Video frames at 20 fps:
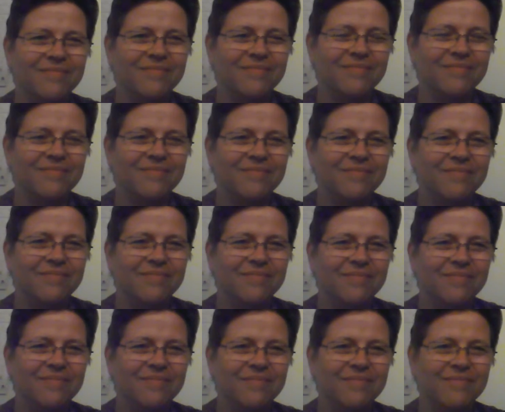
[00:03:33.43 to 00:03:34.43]

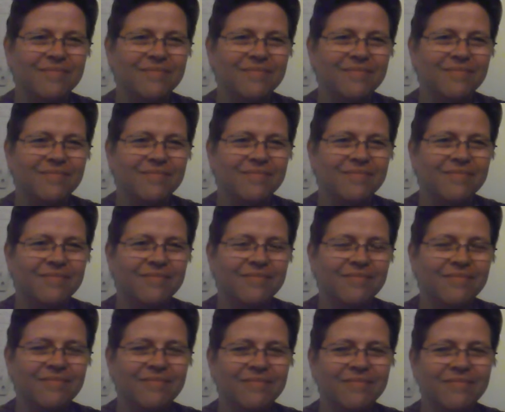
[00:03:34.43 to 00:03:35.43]

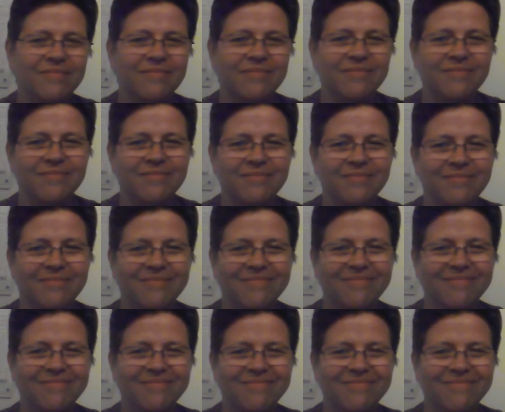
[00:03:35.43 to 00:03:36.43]

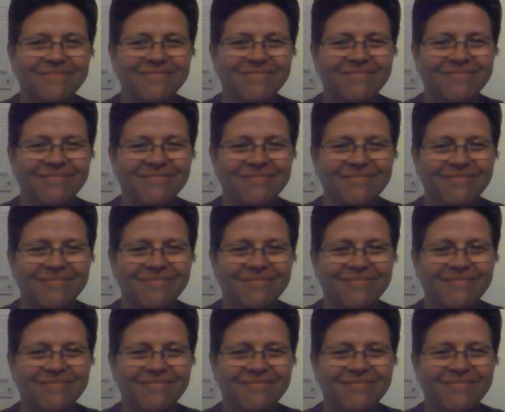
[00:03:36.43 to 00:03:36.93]
(not speaking)